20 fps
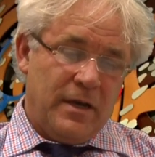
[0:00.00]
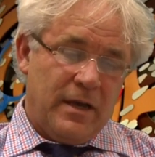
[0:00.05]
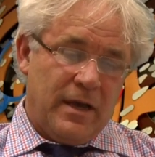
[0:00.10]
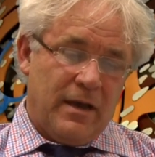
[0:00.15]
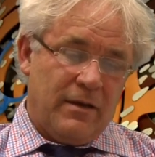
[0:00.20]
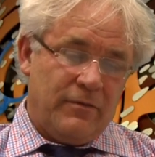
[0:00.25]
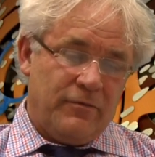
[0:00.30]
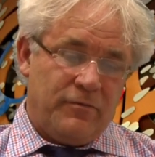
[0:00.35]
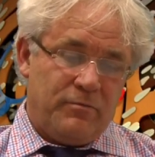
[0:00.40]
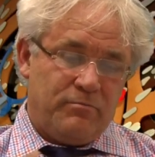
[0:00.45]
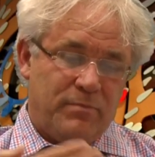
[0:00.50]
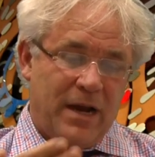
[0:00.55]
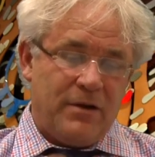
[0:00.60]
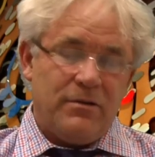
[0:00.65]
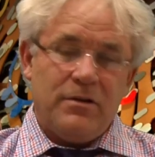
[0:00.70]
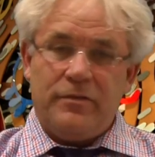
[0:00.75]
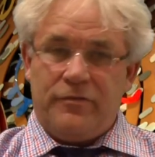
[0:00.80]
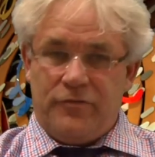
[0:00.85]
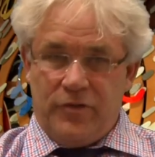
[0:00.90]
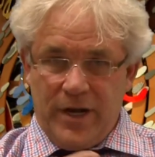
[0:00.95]
have
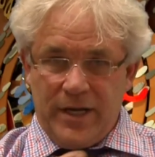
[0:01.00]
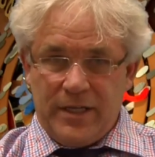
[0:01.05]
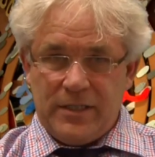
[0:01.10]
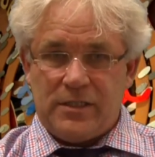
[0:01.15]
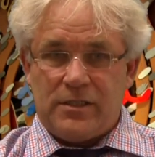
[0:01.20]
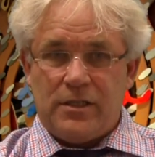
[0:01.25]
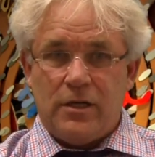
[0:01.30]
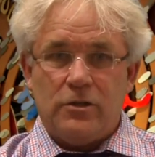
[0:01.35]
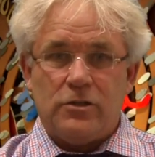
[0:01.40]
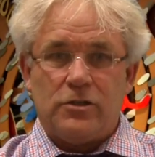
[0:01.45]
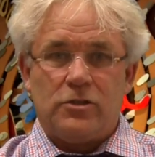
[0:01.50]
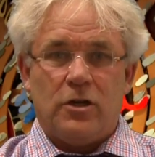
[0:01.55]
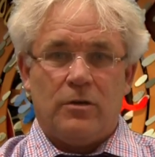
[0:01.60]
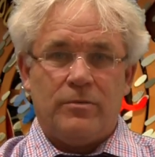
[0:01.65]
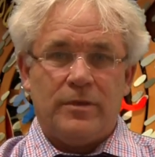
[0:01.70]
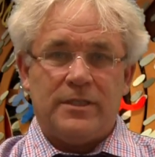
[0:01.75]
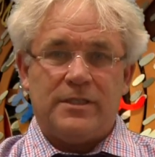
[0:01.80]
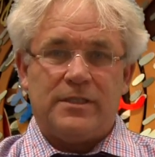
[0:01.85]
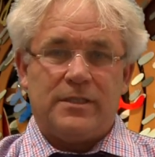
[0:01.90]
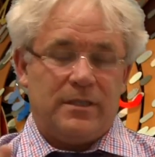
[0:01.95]
paraphrased those
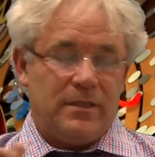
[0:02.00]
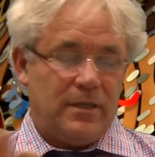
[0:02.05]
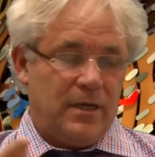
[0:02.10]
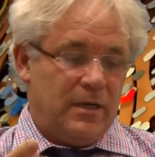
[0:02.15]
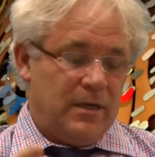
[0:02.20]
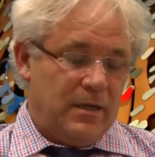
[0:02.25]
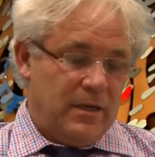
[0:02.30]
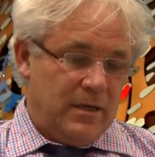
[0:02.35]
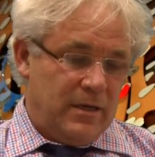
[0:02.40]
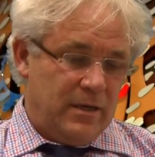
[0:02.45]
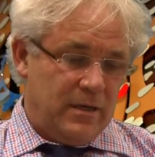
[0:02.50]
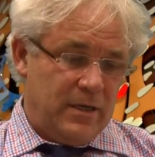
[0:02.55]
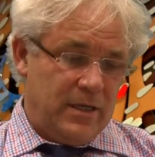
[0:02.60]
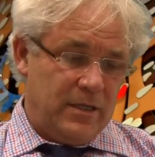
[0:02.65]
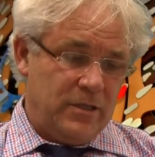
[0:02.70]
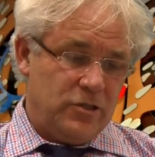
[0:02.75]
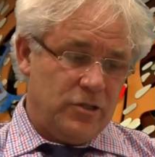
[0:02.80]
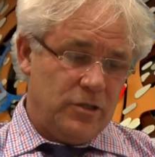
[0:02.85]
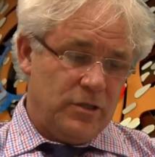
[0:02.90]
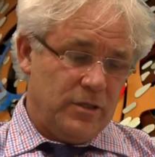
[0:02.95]
comments uh, uh
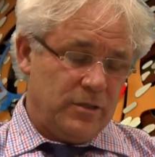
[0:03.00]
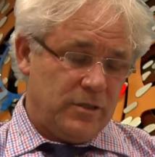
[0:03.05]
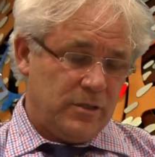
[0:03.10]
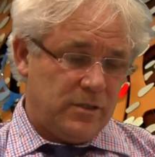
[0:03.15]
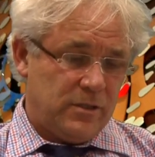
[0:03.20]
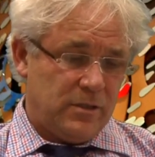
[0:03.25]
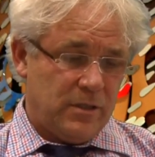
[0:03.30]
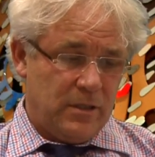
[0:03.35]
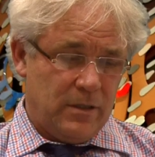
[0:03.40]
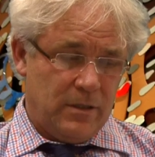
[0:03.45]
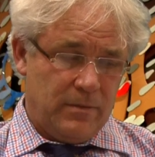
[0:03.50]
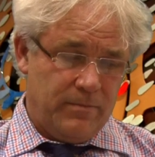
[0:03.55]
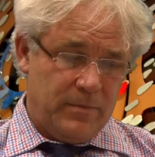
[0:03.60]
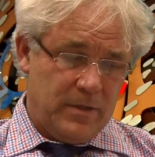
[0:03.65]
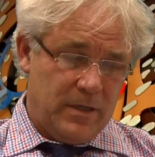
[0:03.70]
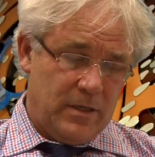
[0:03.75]
into, this, uh,